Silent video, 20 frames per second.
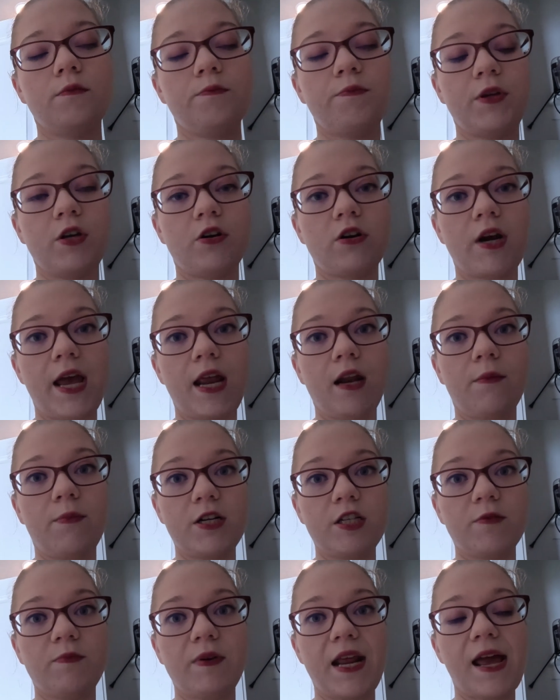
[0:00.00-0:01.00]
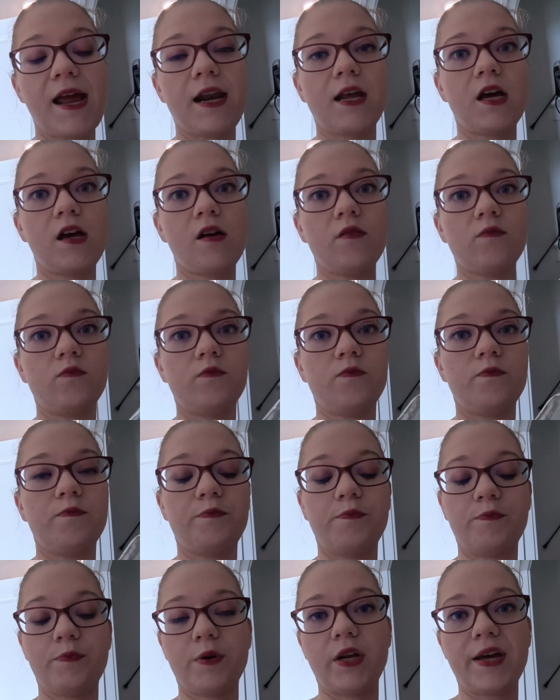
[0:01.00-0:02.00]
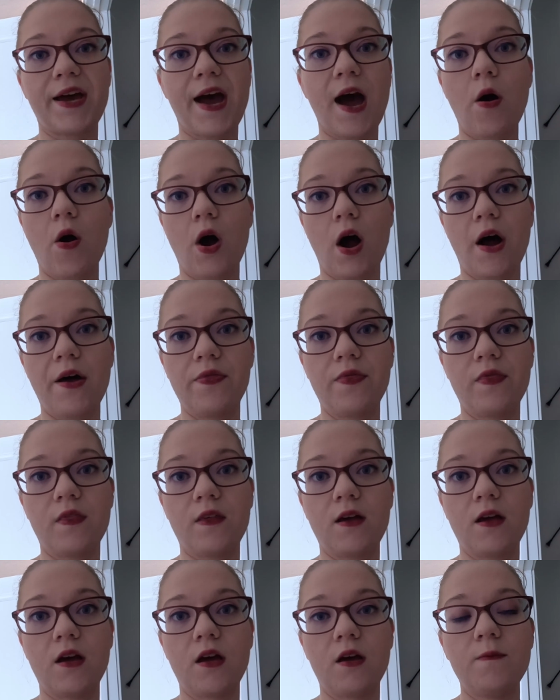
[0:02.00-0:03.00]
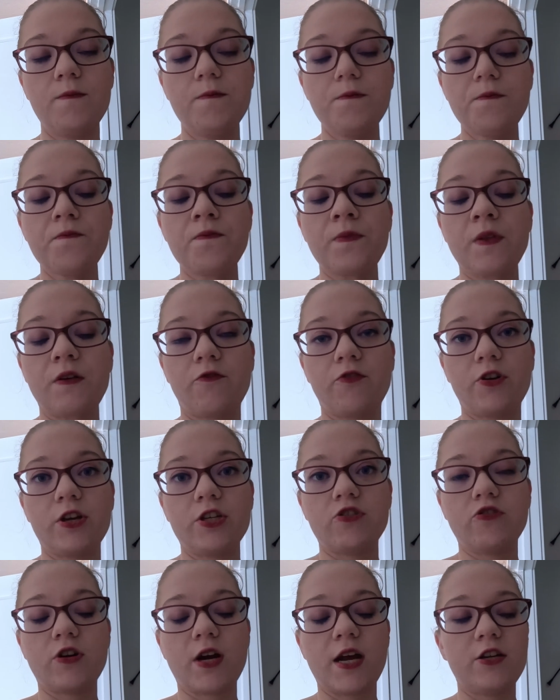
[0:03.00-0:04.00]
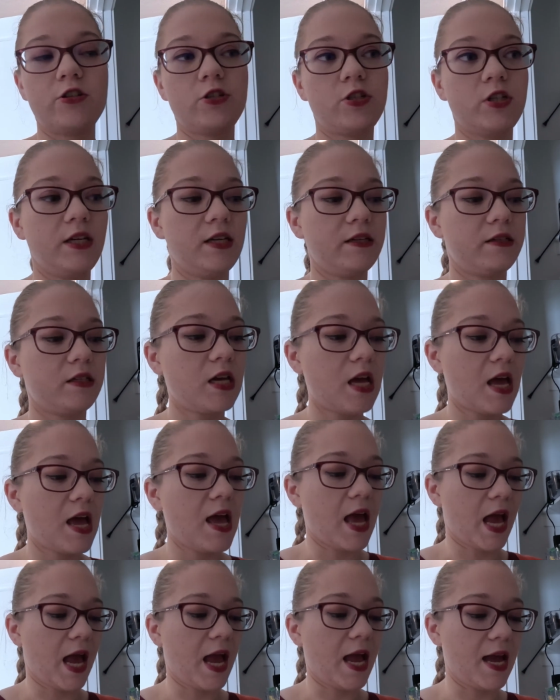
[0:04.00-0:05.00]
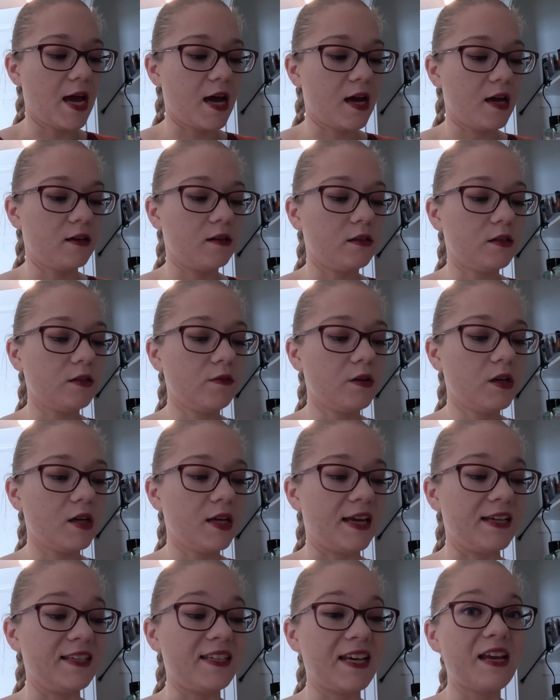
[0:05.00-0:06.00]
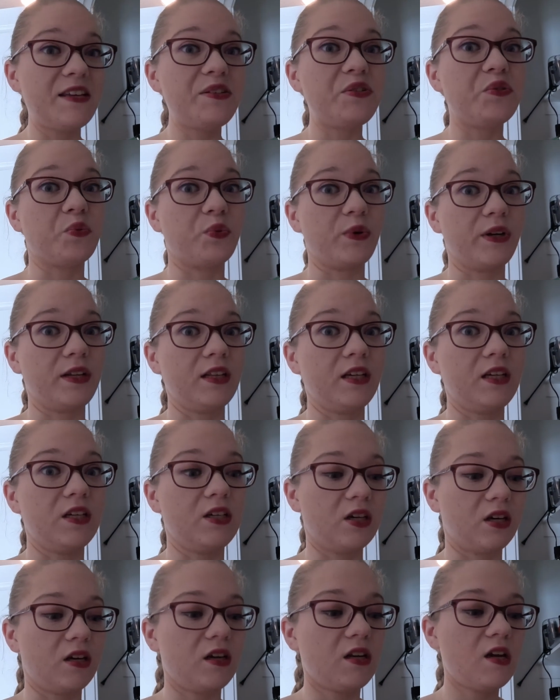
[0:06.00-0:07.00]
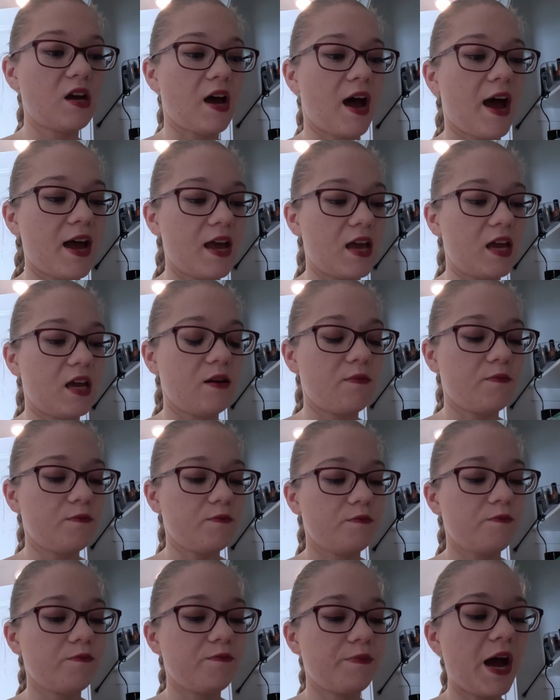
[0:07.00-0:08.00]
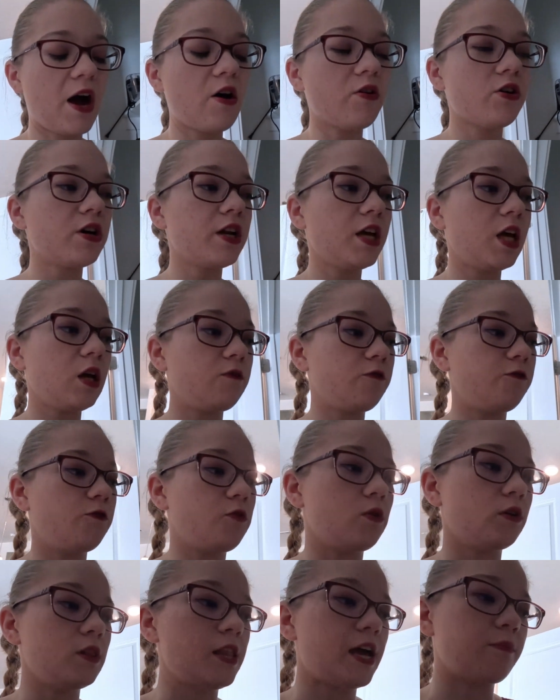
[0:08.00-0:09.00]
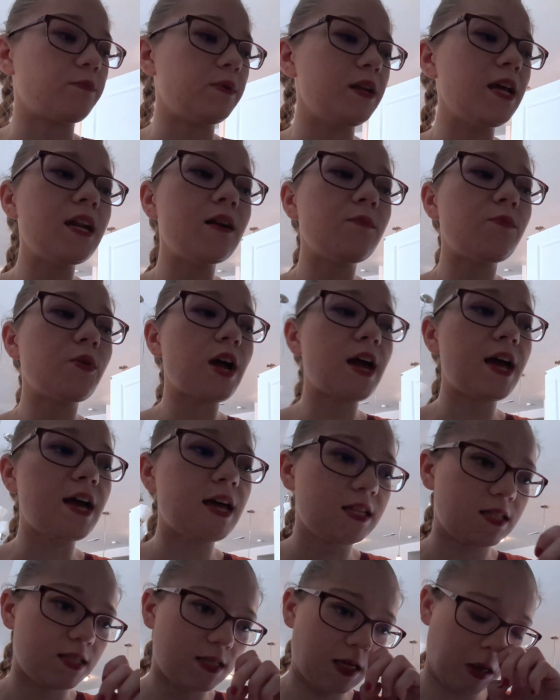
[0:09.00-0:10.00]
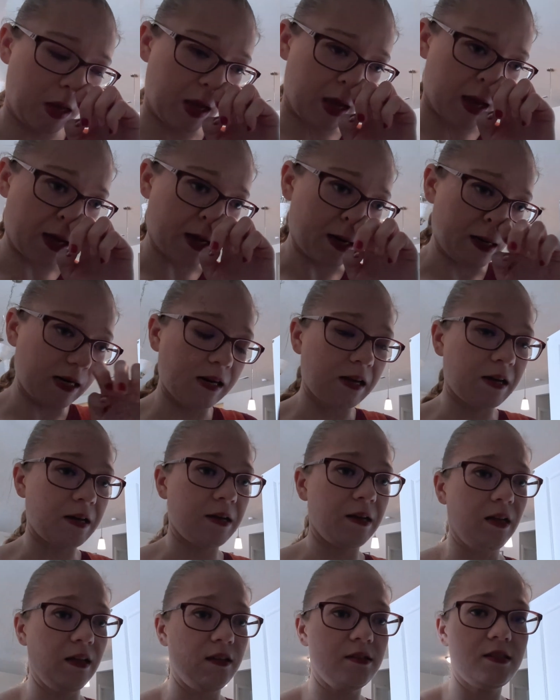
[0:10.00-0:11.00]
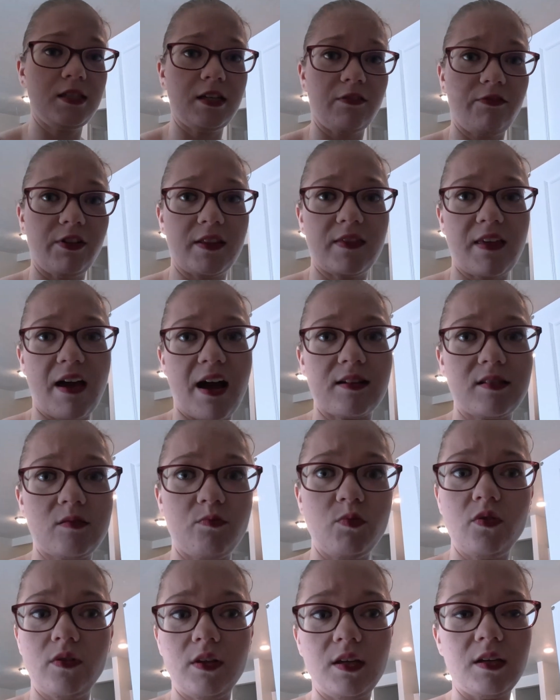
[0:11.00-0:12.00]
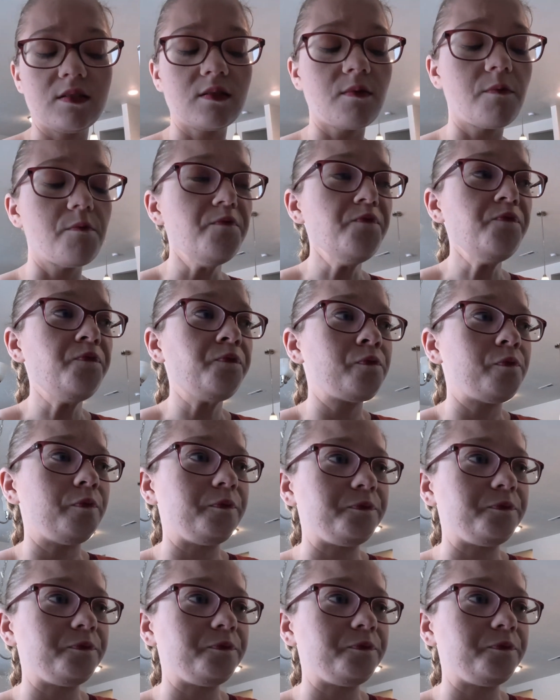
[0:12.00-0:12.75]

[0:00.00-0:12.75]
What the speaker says: pureed a bunch of banana, put it out on the freeze dry sheet, and it tastes really good. I powdered it for like banana breads and stuff like that, smoothies,